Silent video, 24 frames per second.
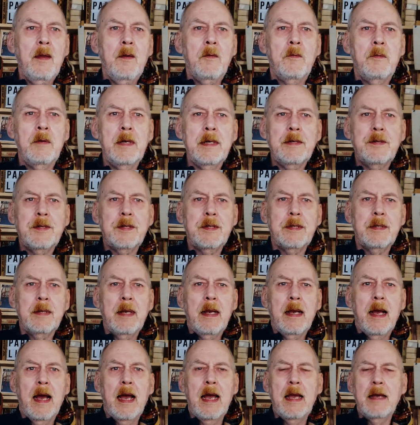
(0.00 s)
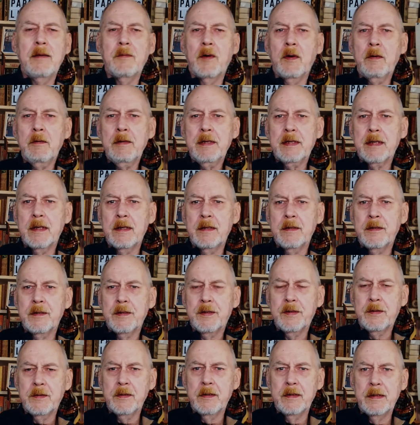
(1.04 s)
which I have always
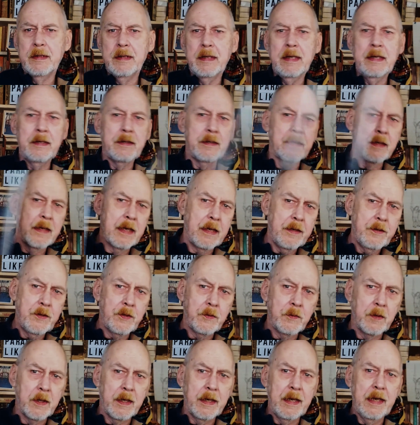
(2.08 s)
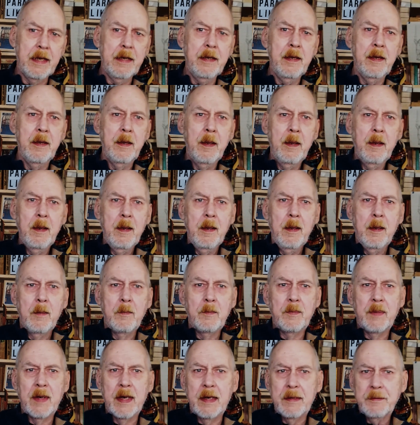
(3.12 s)
understood intellectually,
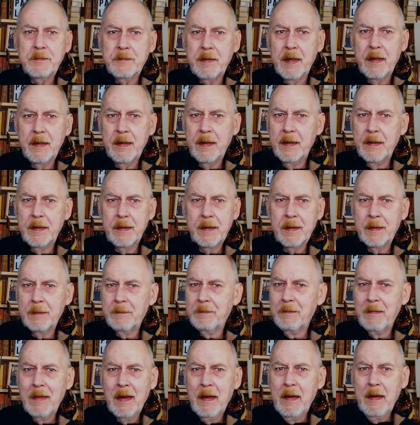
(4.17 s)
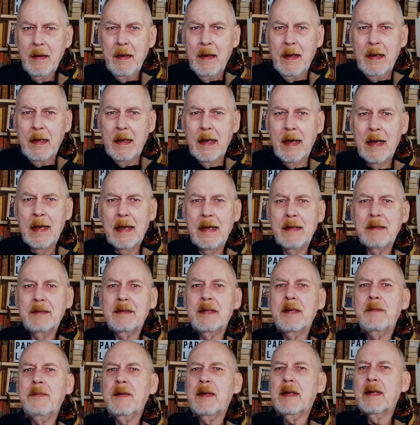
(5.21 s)
but had
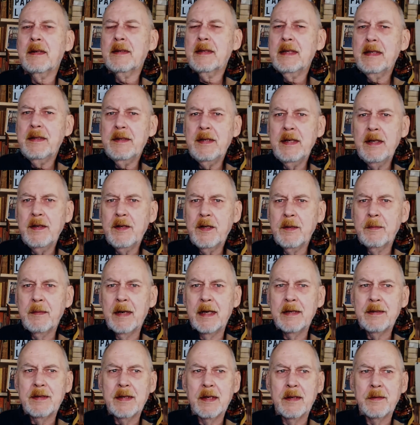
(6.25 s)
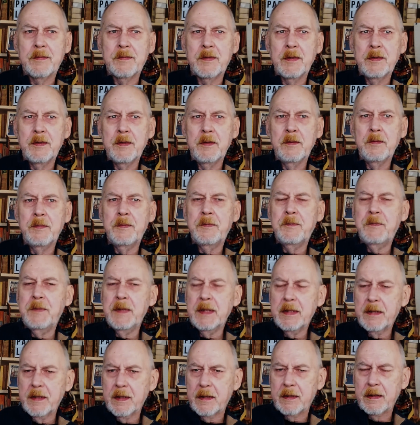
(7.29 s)
difficulty teaching myself to do
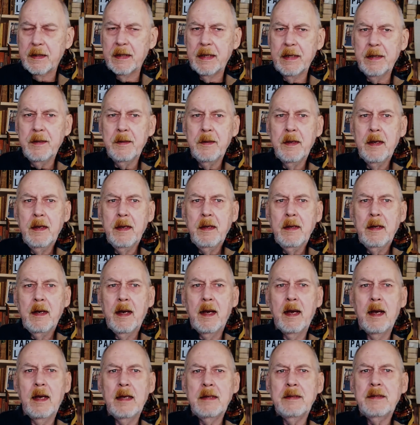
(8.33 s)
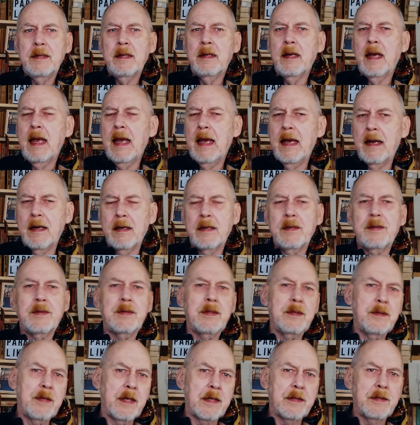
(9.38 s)
physically until Alex
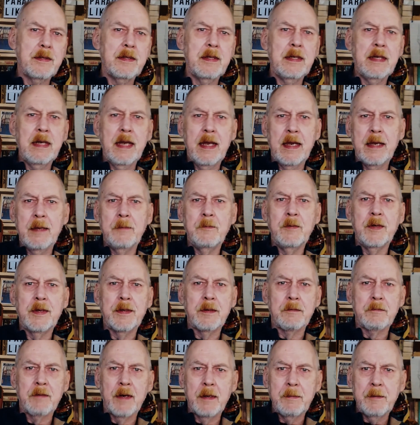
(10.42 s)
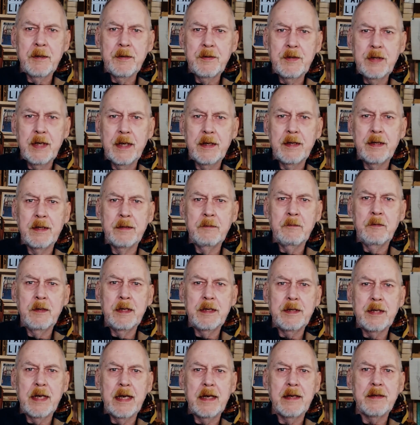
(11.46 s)
suggested a game with a rubber chicken,
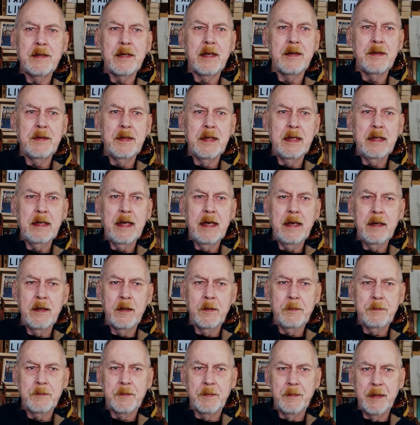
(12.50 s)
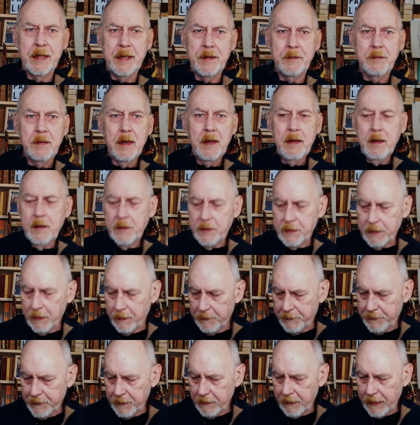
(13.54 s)
which has, I think, helped me. So
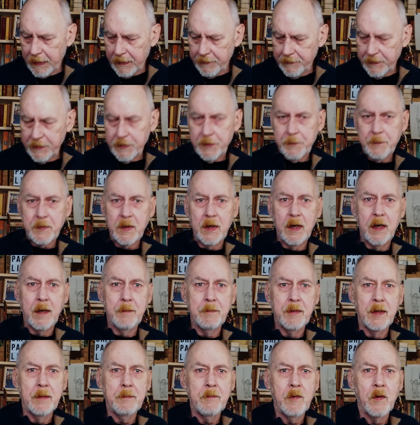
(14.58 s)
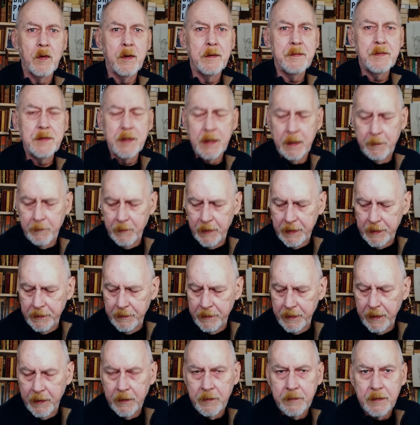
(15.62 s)
if you have this problem, or if someone you
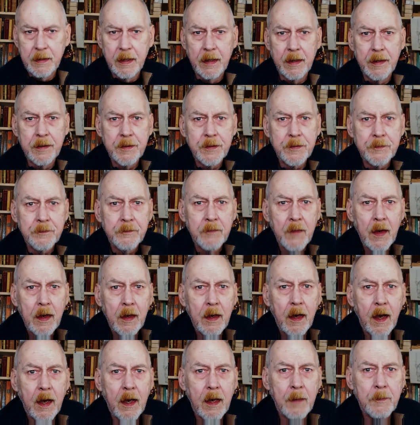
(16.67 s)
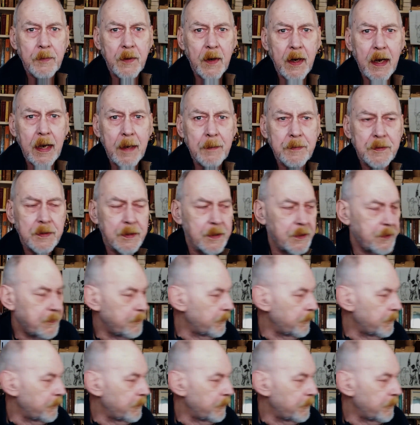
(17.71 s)
know does, perhaps this